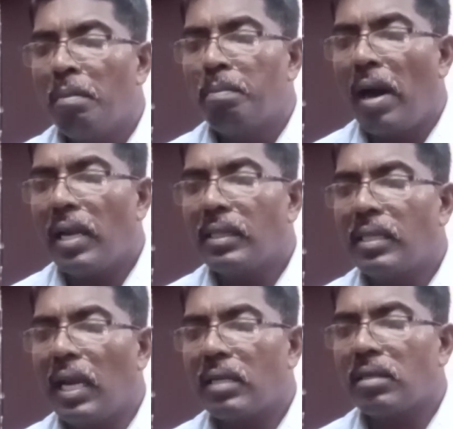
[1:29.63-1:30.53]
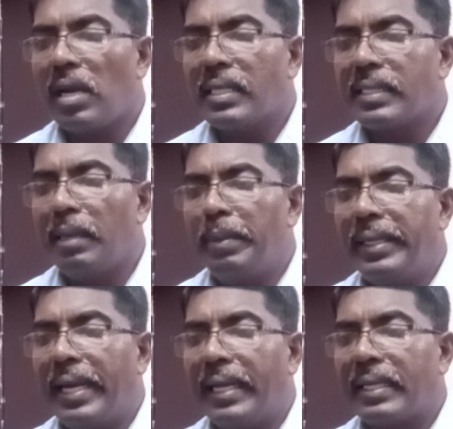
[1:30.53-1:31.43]
Bharat Electronics
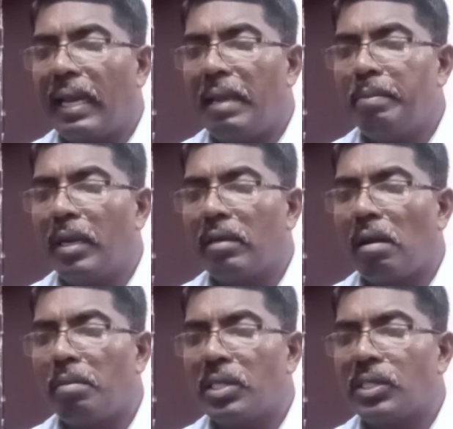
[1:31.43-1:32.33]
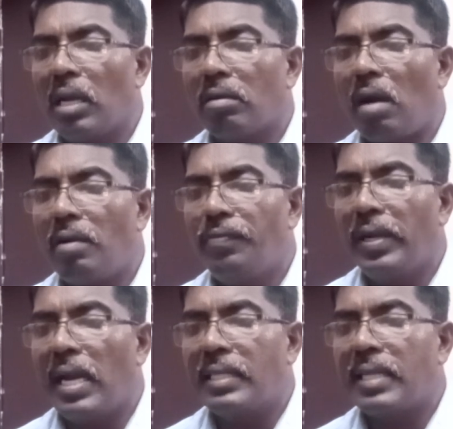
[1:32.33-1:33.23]
Limited claimed commercial
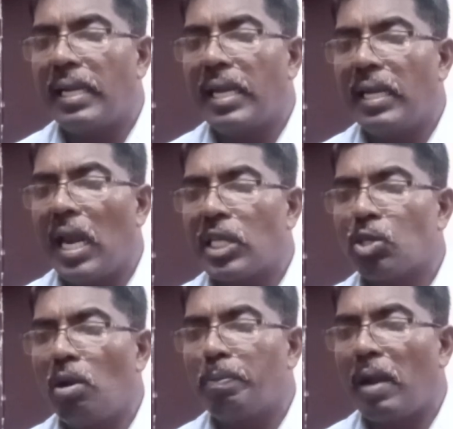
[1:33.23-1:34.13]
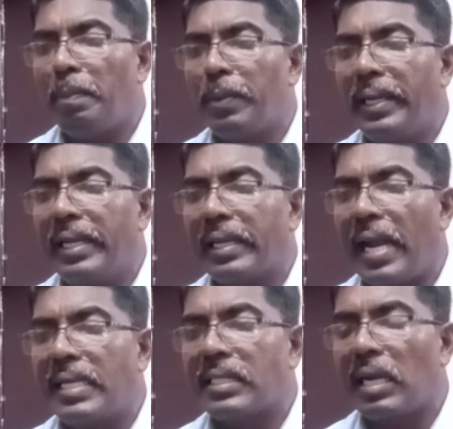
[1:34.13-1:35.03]
confidence and intellectual property
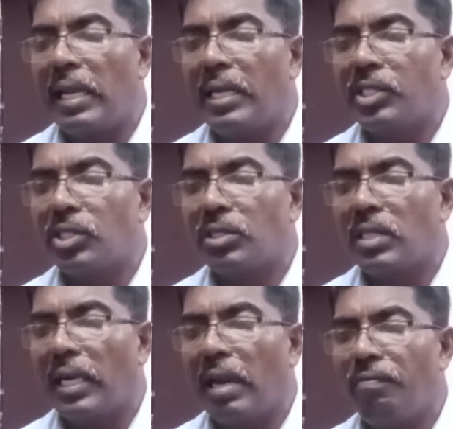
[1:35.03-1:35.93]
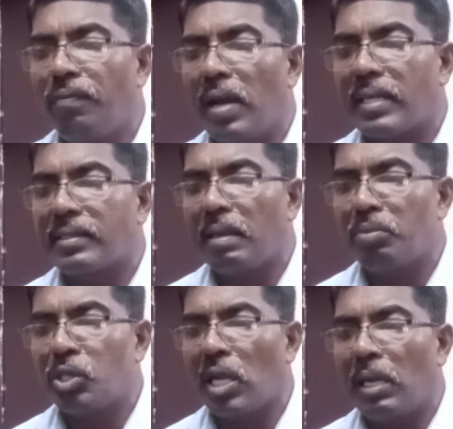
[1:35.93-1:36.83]
rights related in
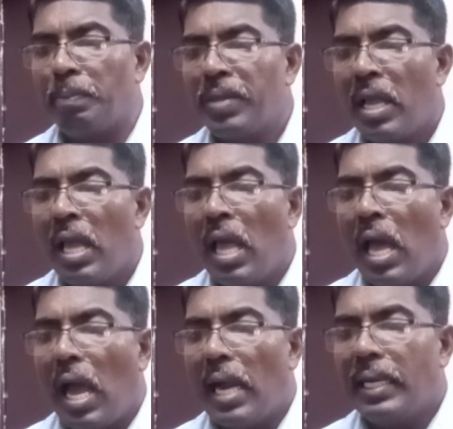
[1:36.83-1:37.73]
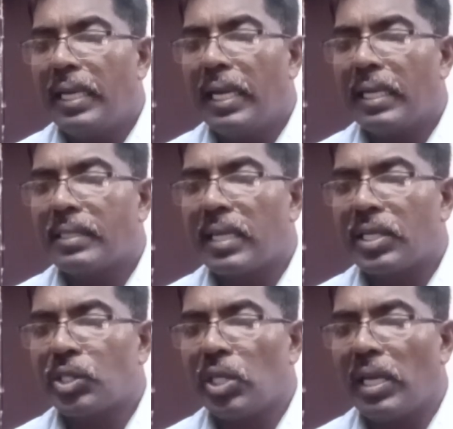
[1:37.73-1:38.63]
exemption under
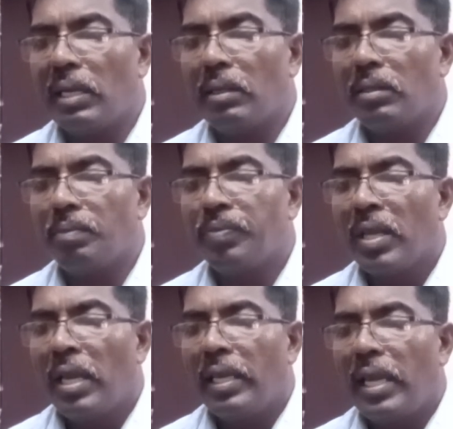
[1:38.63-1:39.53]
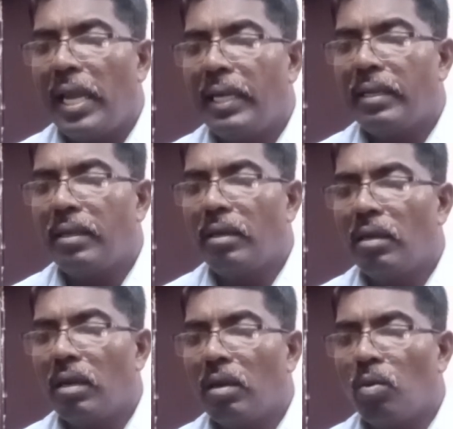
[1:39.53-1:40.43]
section
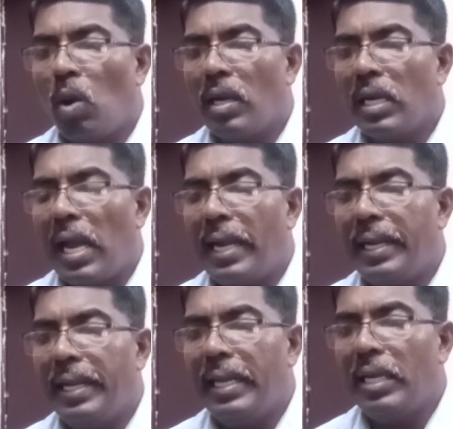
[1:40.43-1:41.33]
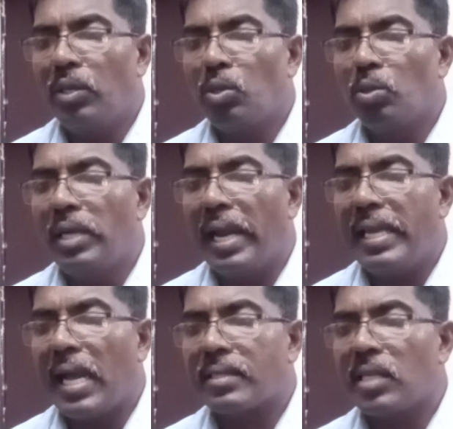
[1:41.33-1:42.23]
8(1) and D to
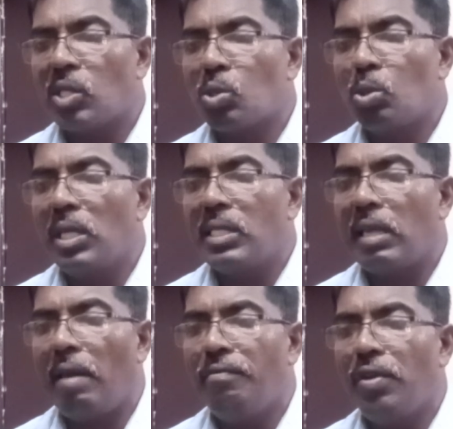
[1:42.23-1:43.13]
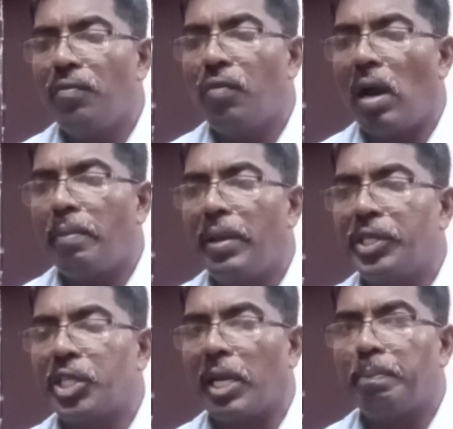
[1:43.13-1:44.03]
deny access to the same
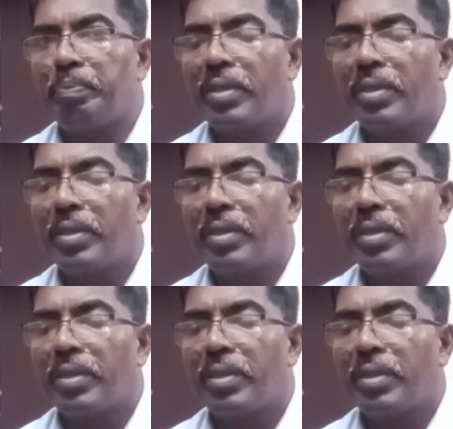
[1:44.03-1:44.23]
information.